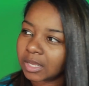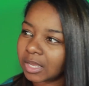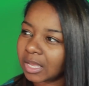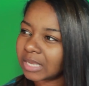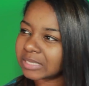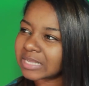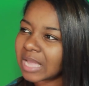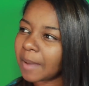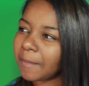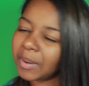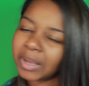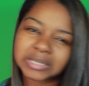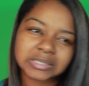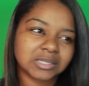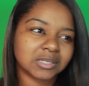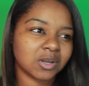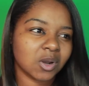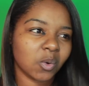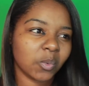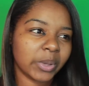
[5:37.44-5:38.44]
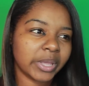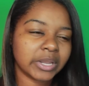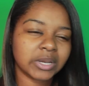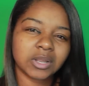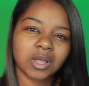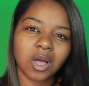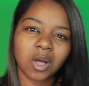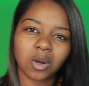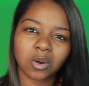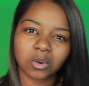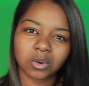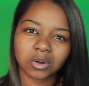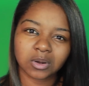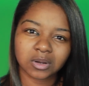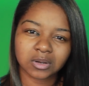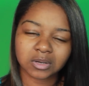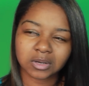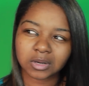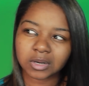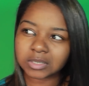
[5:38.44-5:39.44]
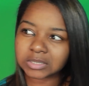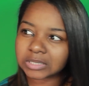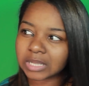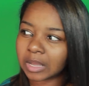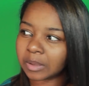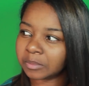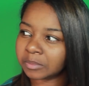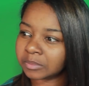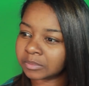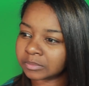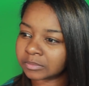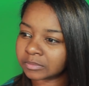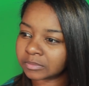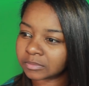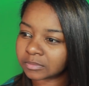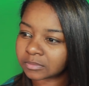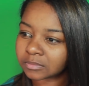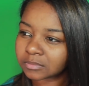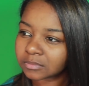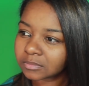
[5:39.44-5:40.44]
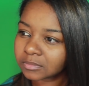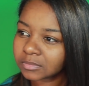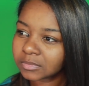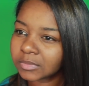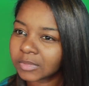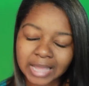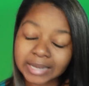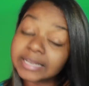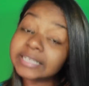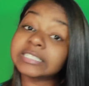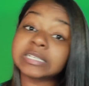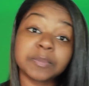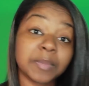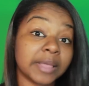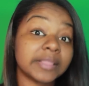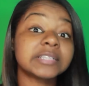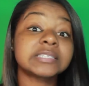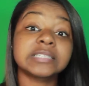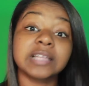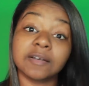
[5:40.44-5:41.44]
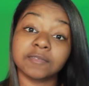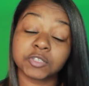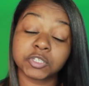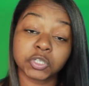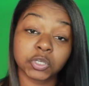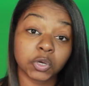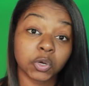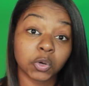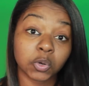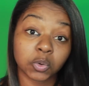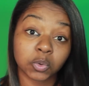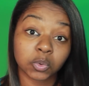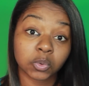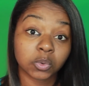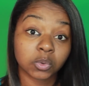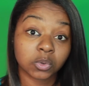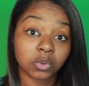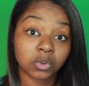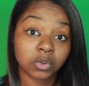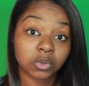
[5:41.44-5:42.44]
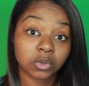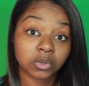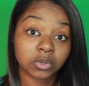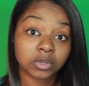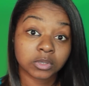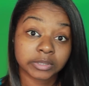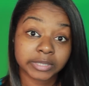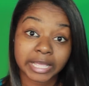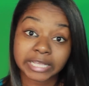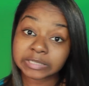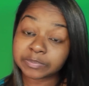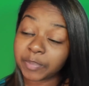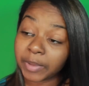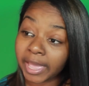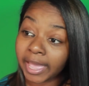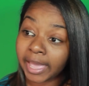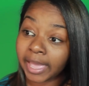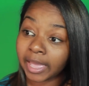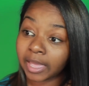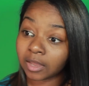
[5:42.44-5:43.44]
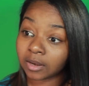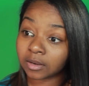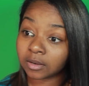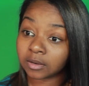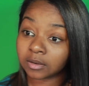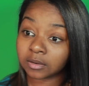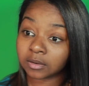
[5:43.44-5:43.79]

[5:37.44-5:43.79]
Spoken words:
because I busted a window or something. I did some other stuff too. That's bad.